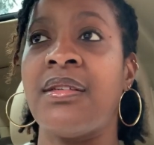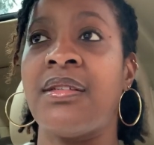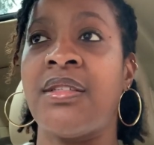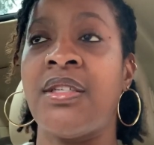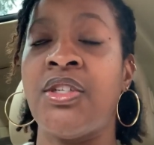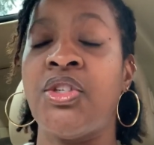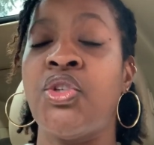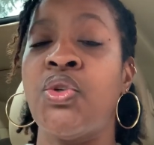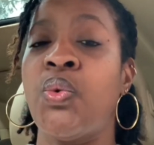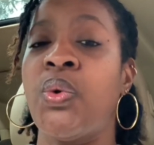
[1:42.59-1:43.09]

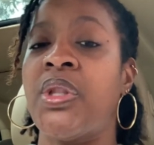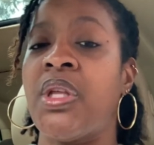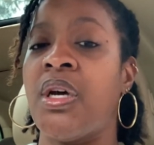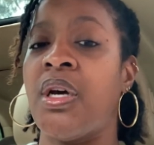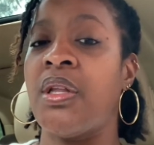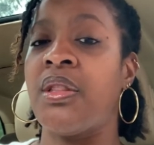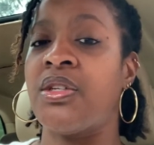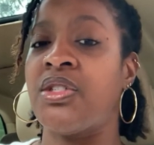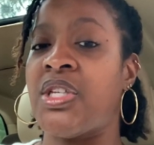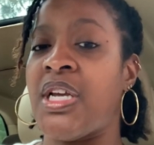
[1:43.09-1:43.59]
to do with
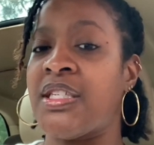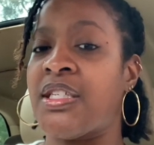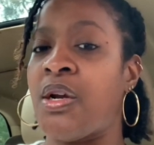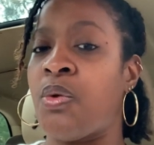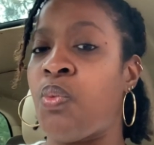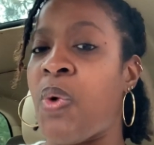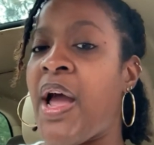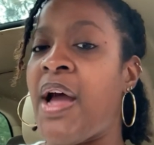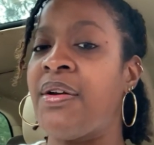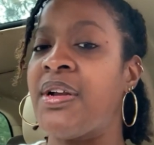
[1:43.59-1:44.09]
others that's
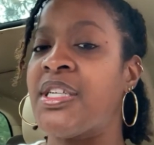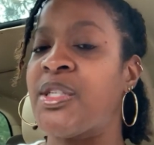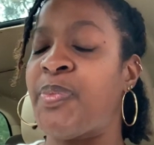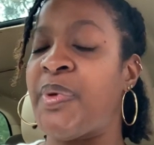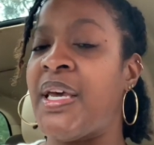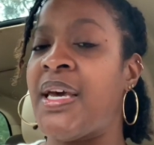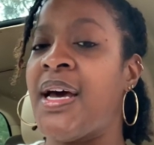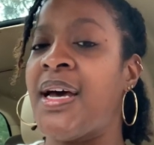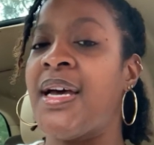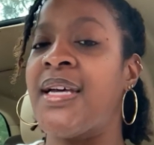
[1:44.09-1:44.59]
around us,
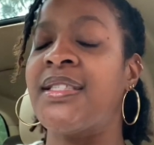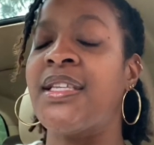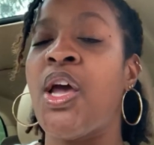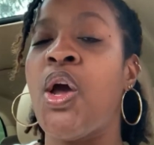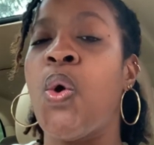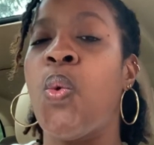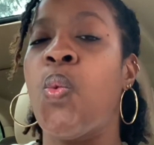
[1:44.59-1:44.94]
because